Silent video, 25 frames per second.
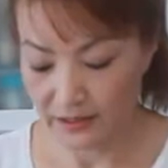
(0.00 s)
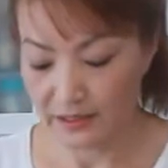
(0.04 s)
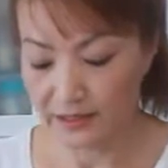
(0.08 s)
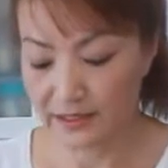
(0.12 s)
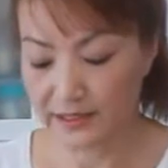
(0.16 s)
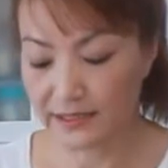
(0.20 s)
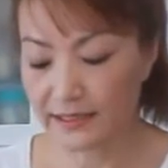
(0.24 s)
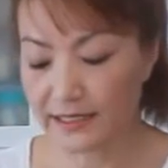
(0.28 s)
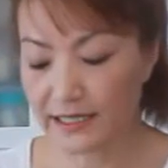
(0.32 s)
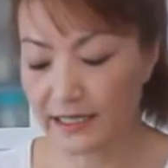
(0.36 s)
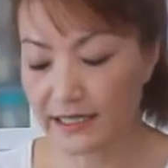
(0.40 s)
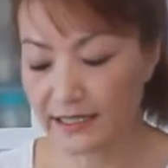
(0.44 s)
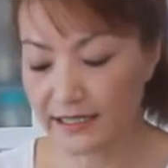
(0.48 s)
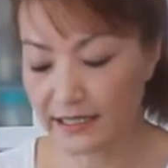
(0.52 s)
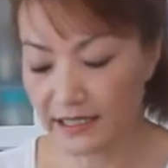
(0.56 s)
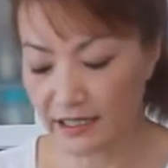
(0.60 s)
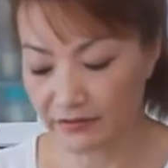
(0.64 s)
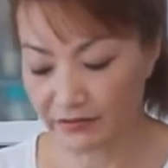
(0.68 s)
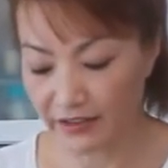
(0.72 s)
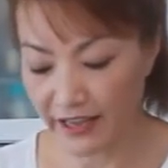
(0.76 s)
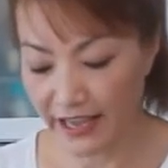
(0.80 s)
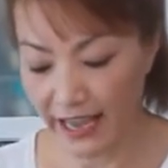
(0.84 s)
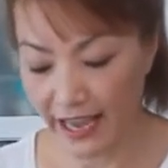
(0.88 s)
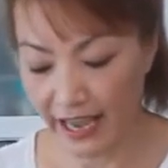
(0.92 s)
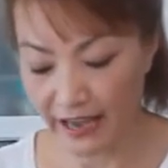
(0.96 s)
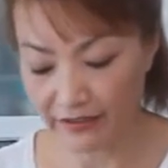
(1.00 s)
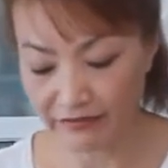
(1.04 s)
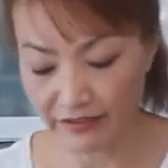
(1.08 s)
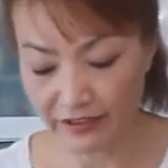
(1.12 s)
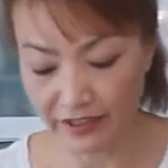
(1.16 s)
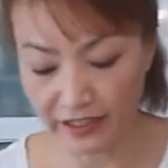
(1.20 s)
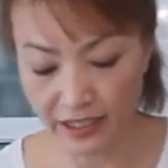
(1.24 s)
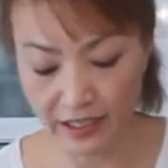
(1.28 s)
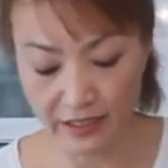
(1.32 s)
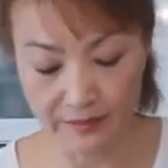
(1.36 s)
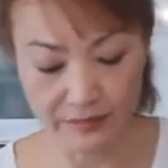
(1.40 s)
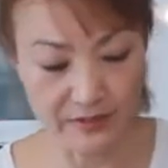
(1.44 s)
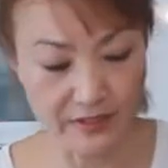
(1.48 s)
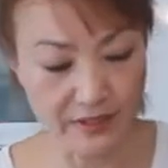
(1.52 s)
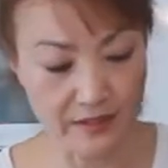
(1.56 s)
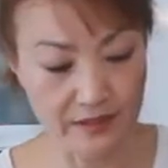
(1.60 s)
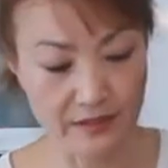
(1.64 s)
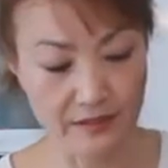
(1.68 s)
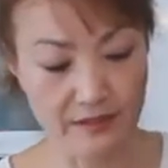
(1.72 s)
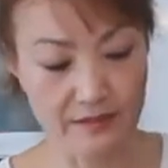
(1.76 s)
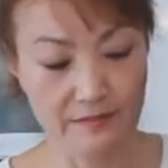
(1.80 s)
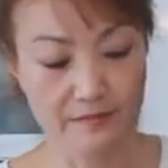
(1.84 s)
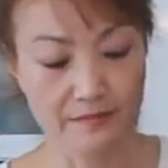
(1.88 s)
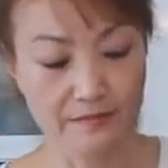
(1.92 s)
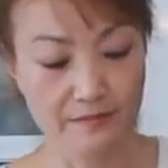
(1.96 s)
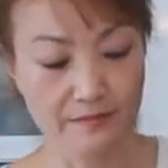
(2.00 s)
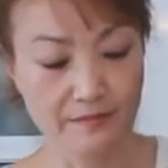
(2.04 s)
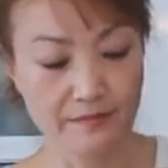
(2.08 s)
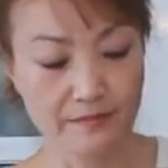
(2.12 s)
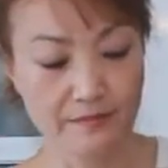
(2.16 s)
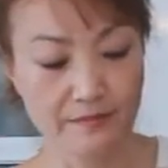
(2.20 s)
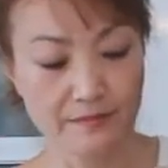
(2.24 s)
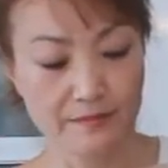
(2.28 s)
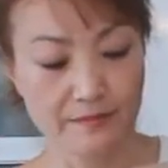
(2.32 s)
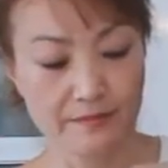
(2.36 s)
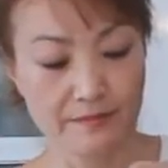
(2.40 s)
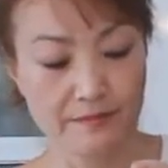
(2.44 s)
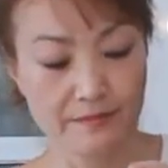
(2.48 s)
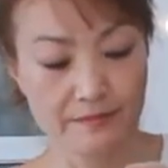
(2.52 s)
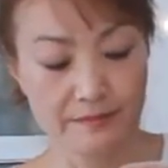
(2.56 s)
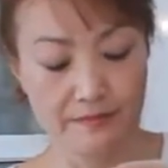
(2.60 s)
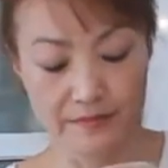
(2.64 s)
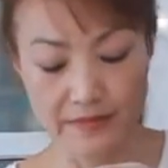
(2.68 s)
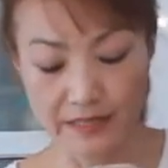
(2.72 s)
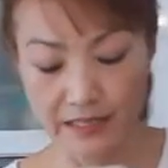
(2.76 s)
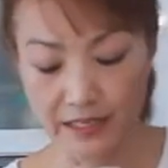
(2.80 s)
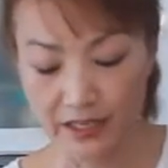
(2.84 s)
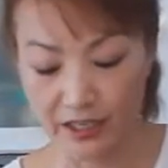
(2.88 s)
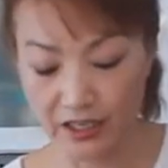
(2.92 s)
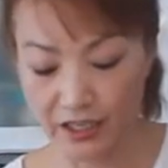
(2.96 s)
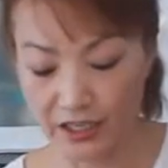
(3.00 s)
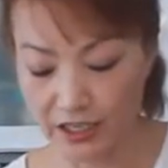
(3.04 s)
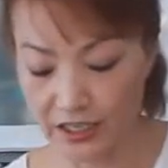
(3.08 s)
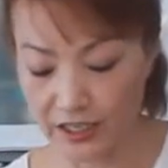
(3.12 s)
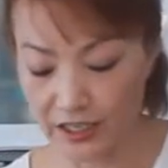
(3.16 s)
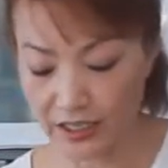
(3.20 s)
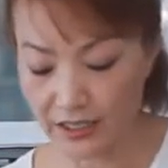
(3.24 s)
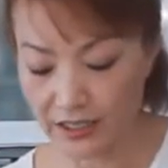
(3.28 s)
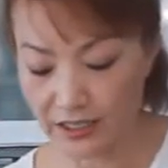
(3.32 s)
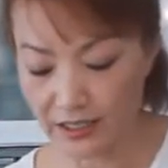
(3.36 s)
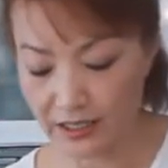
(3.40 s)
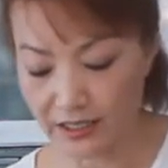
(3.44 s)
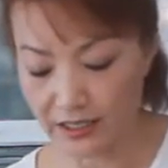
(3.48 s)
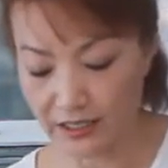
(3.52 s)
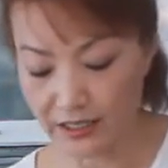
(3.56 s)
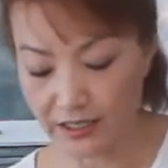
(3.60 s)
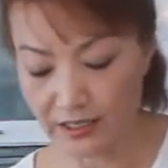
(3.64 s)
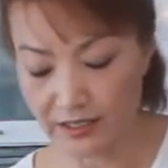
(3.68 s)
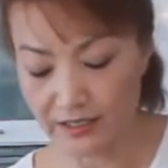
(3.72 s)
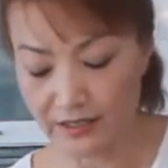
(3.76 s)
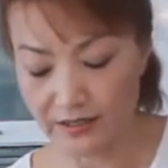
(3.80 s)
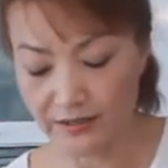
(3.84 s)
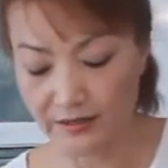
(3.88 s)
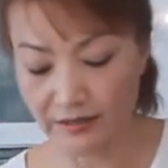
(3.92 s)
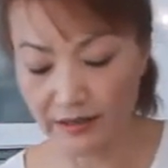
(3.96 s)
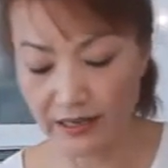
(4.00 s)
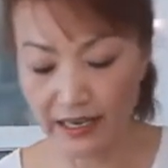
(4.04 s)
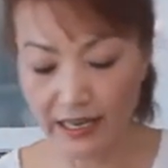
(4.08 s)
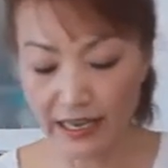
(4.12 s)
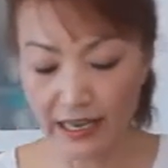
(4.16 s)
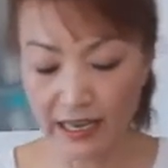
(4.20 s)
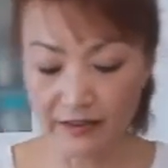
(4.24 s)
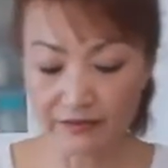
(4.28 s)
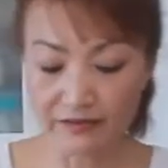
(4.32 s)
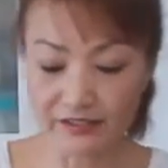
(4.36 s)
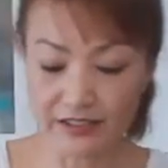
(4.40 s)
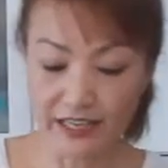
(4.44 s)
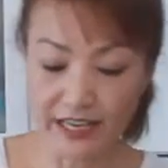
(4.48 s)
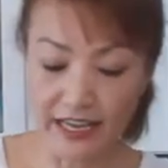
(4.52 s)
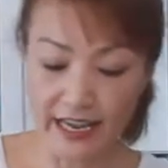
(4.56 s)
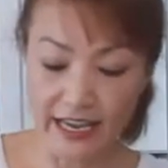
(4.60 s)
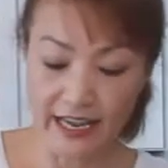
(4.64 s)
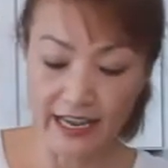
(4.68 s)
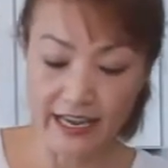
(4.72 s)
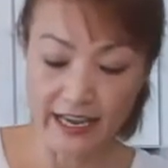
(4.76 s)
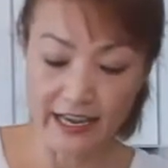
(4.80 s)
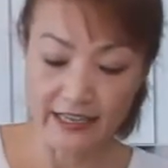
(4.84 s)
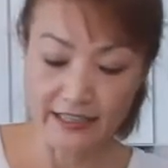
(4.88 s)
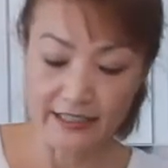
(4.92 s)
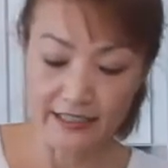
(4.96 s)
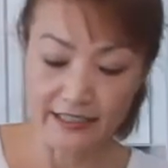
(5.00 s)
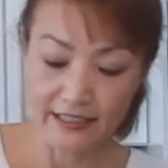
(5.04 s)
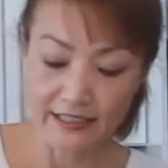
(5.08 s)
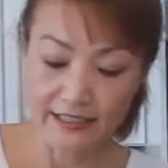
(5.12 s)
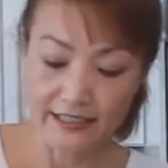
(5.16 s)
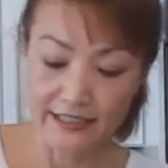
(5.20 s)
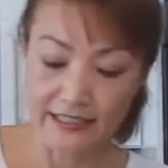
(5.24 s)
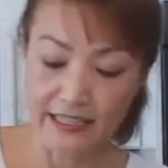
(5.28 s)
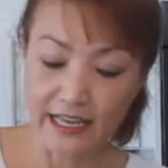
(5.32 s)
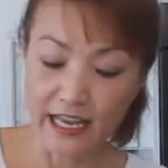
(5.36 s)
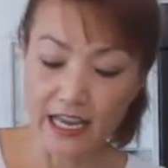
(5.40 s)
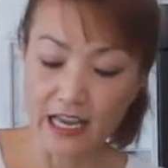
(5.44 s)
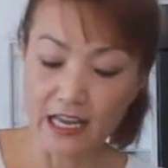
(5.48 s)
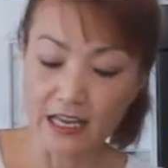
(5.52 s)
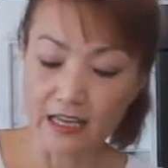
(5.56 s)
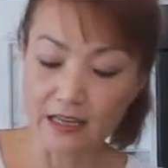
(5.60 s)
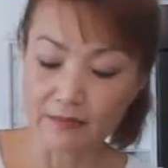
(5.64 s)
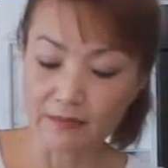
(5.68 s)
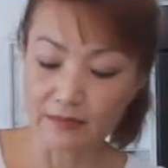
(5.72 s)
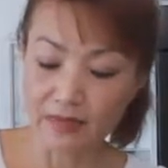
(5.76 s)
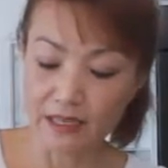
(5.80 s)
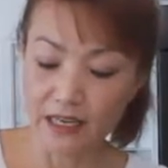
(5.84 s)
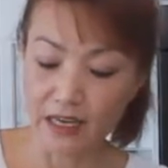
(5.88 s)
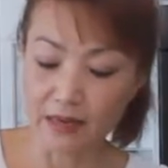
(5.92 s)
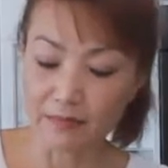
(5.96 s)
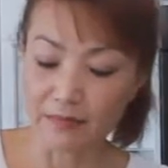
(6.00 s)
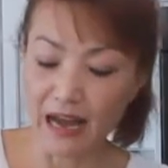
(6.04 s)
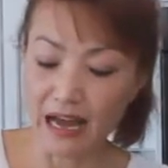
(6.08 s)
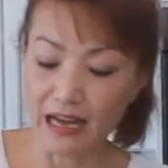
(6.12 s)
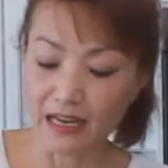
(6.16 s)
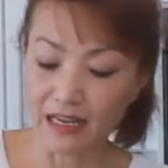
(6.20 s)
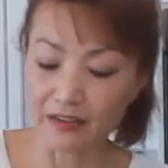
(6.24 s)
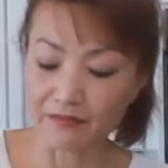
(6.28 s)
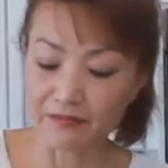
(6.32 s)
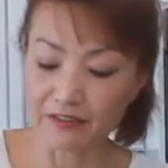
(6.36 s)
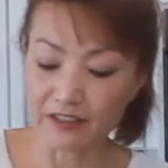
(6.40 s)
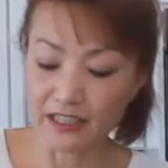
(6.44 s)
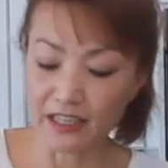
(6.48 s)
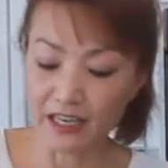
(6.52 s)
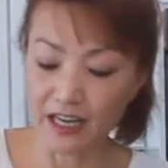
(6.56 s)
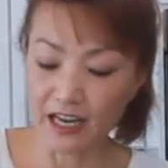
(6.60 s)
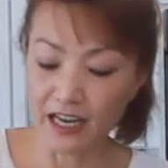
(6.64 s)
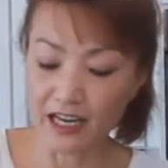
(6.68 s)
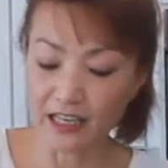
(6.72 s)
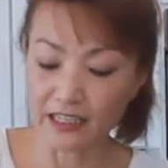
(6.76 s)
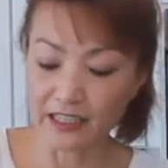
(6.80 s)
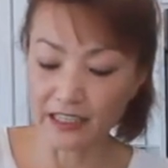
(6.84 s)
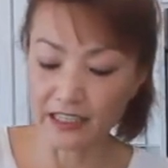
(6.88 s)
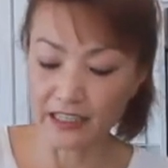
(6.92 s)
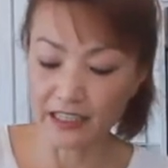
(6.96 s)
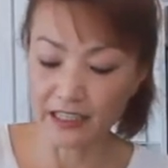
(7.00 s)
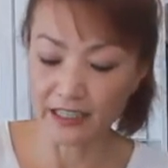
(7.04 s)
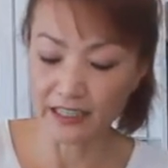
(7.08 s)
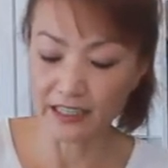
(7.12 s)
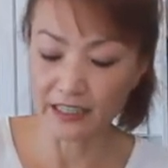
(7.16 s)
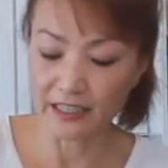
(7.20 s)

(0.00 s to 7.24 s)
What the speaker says: Six of the half cups here. So I have to add same amount of the honey.